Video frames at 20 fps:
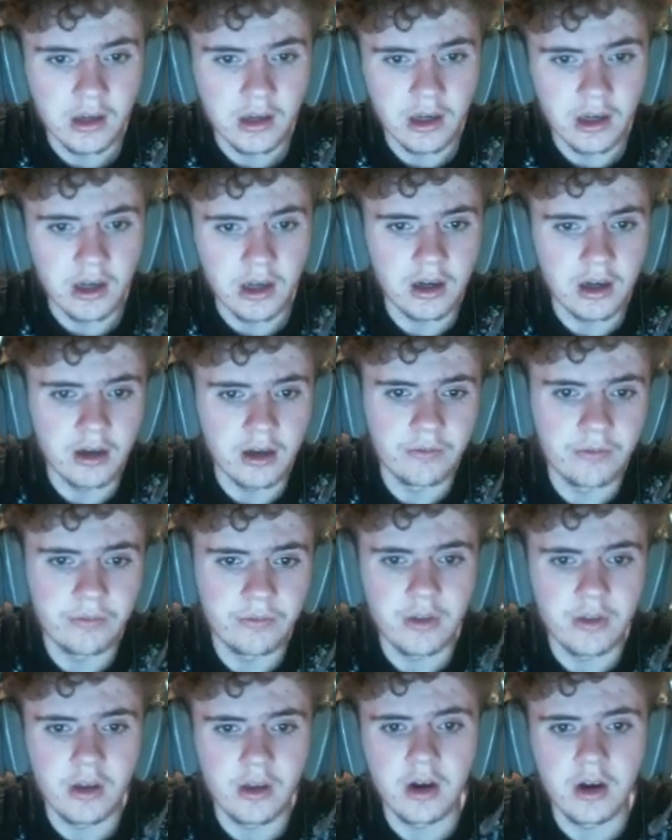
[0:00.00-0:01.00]

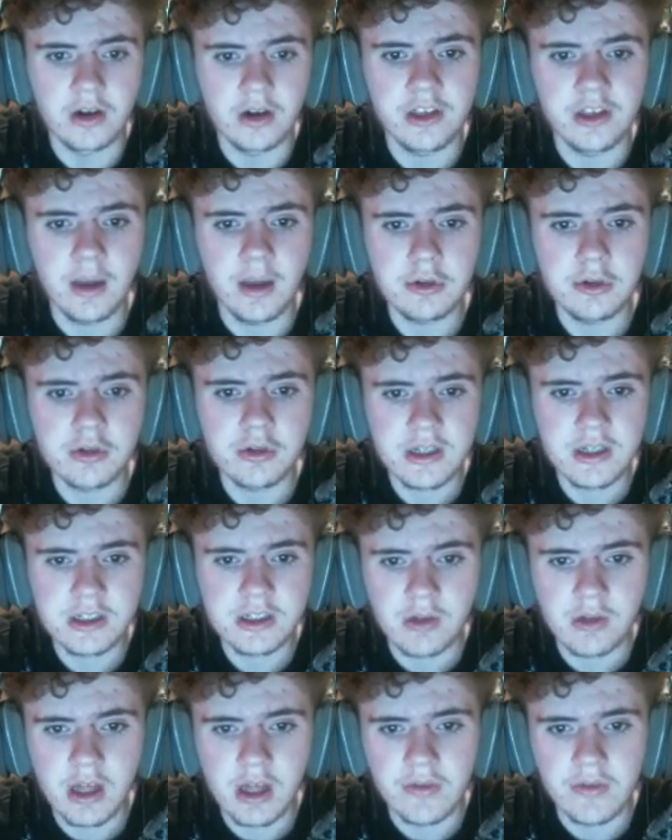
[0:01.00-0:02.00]
Archaeopteryx
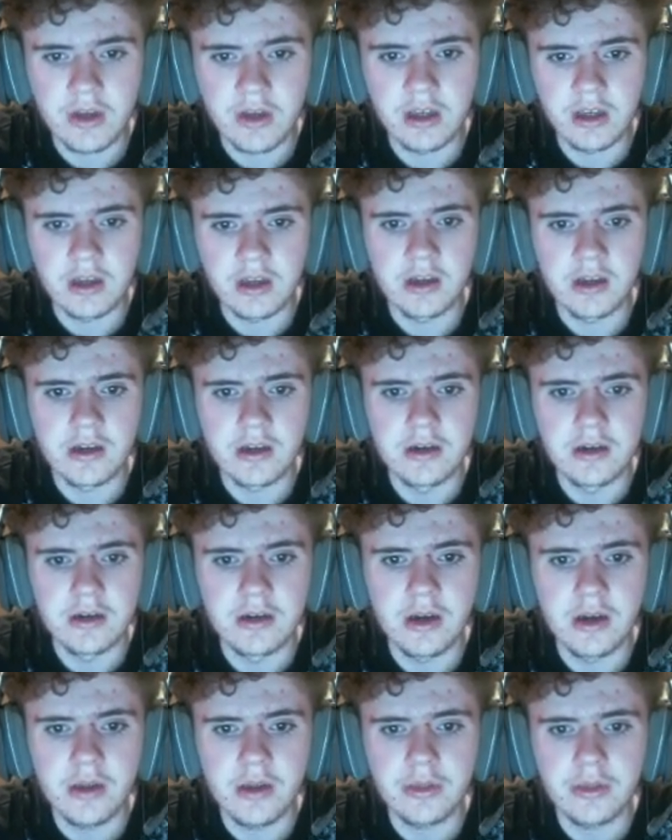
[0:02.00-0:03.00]
will have a
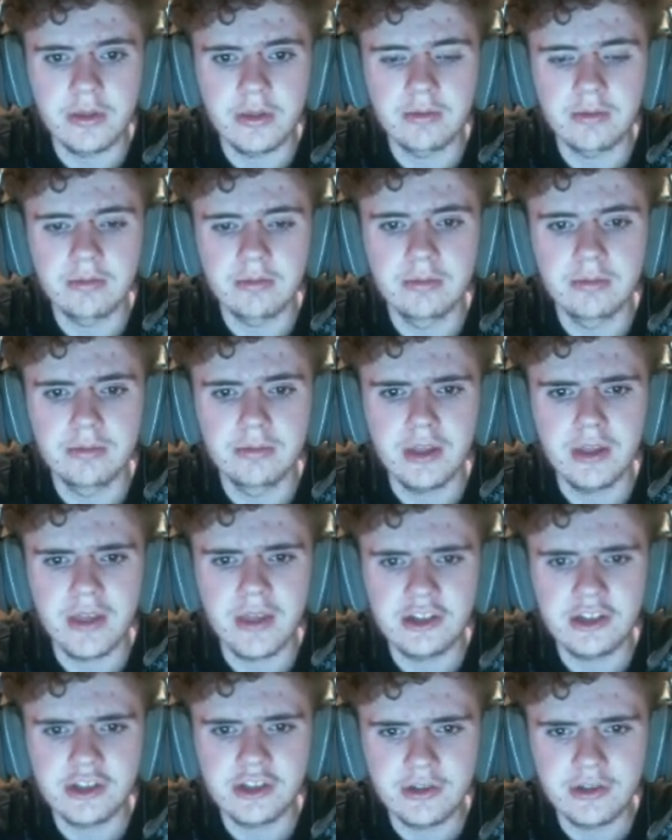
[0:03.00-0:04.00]
Nuthatch.